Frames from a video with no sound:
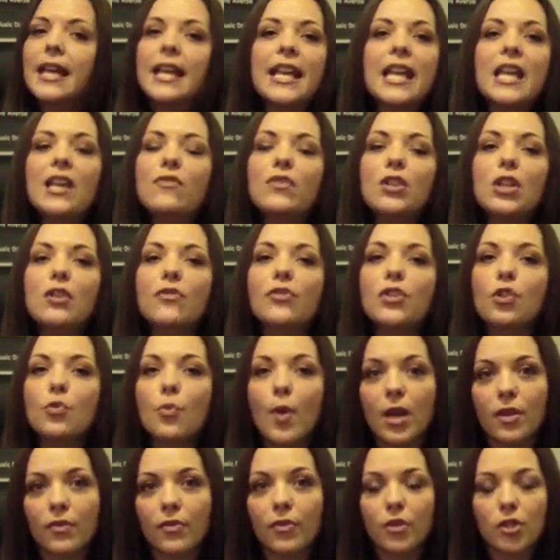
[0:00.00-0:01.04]
Even if you
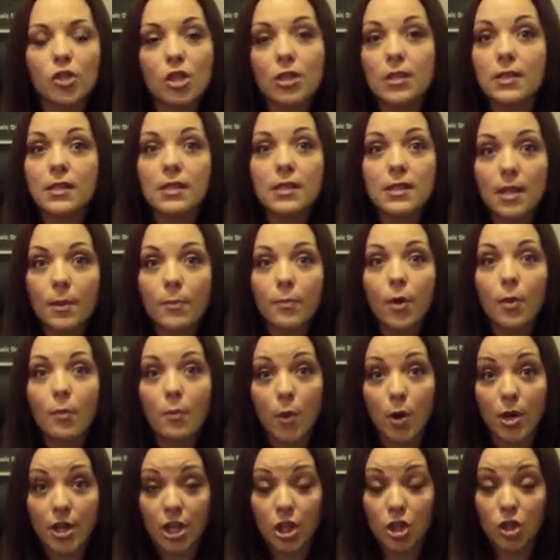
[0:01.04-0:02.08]
went for just a simple
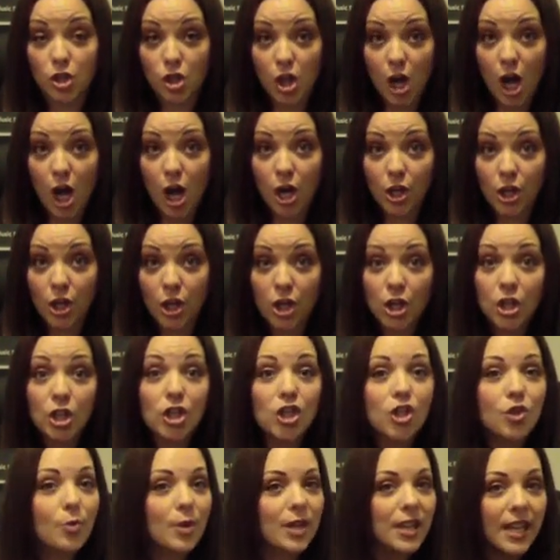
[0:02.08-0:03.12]
morning jog,
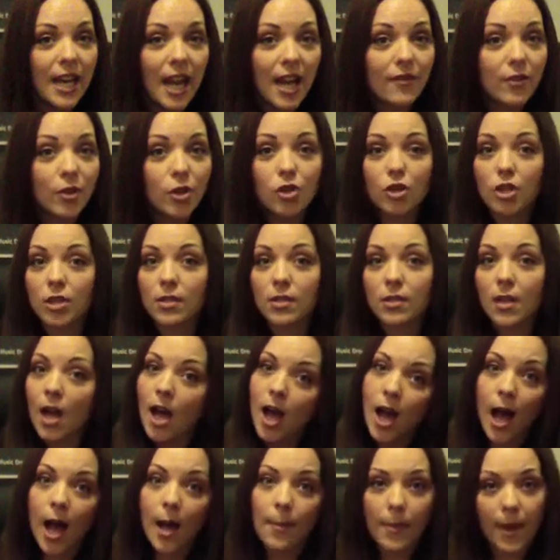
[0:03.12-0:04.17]
you would never just
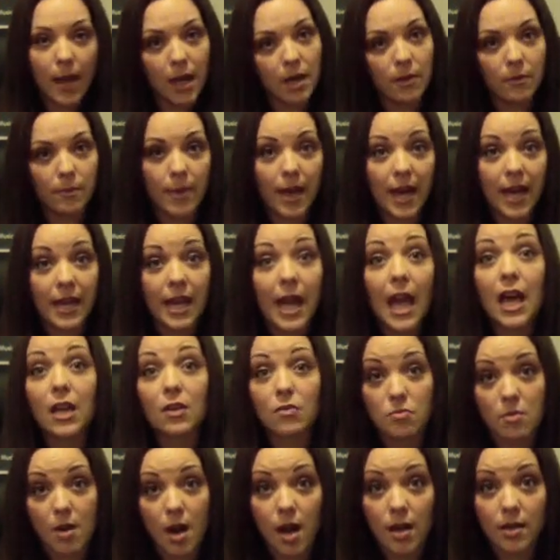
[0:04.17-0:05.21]
hop out of bed
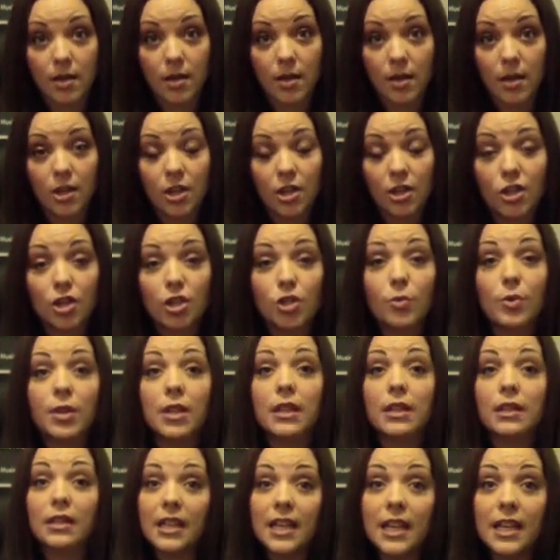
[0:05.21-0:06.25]
and run. You would
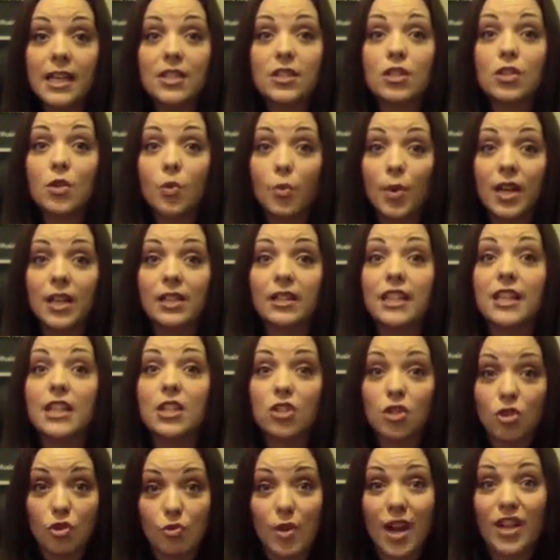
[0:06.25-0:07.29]
at least quickly
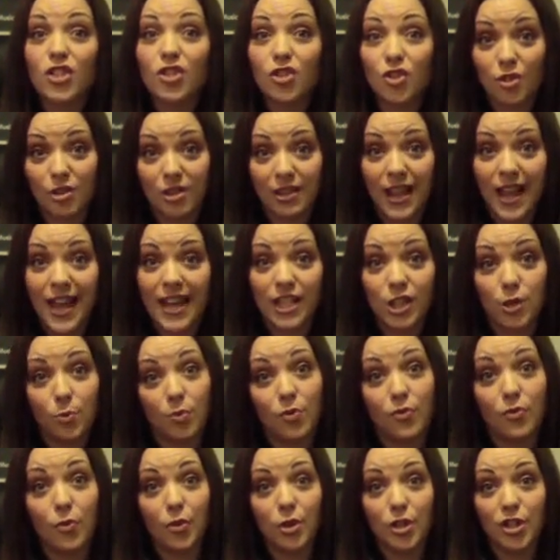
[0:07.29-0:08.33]
stretch your legs
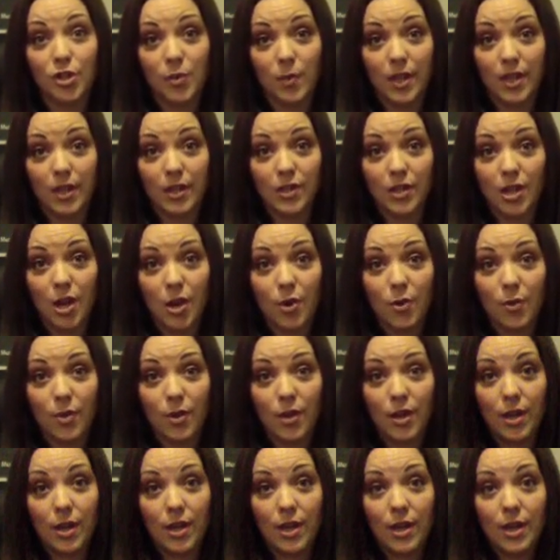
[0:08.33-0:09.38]
before doing so.
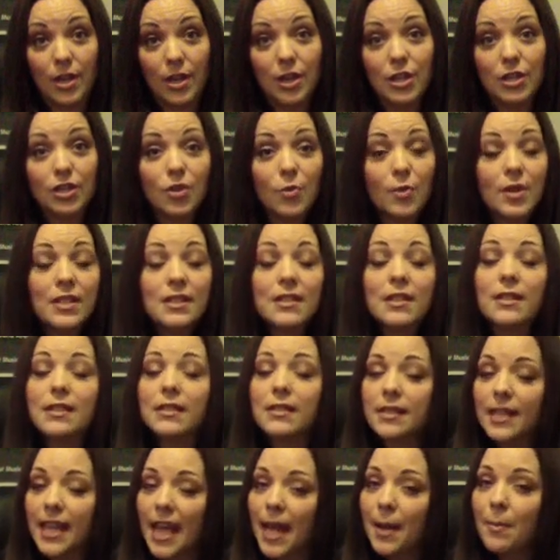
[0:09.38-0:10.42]
So it's the
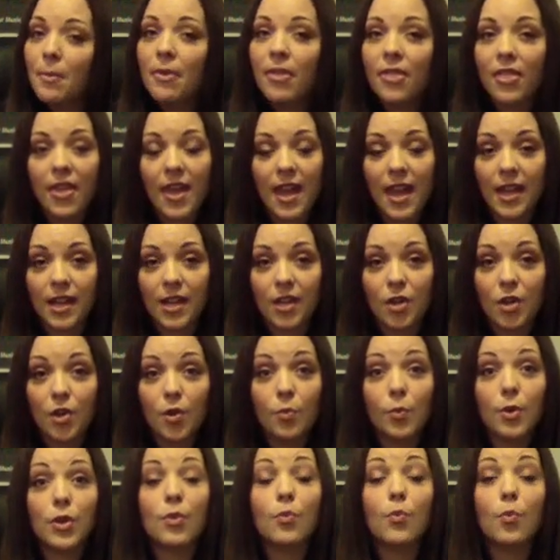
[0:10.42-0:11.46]
same thing
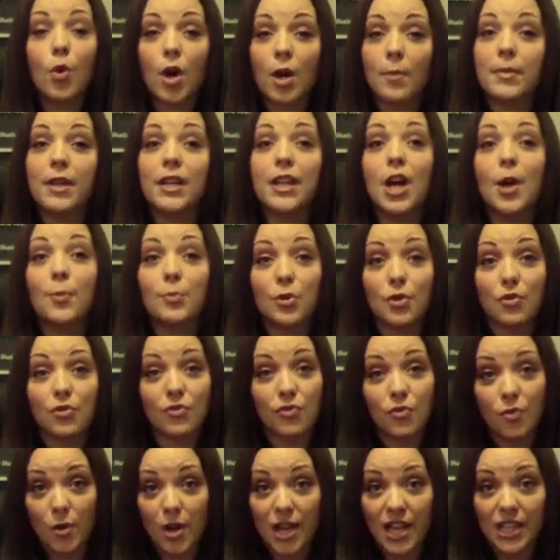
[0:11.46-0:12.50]
with warming up your
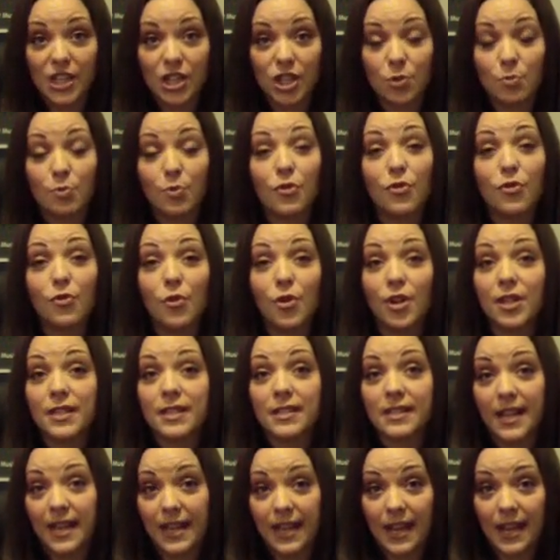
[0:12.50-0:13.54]
voice before
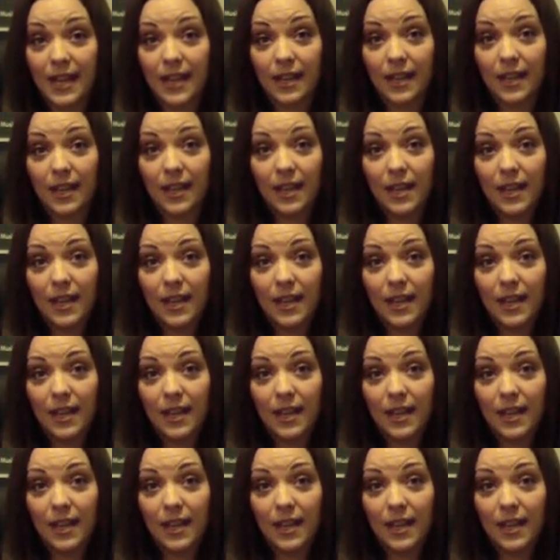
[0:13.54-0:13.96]
singing.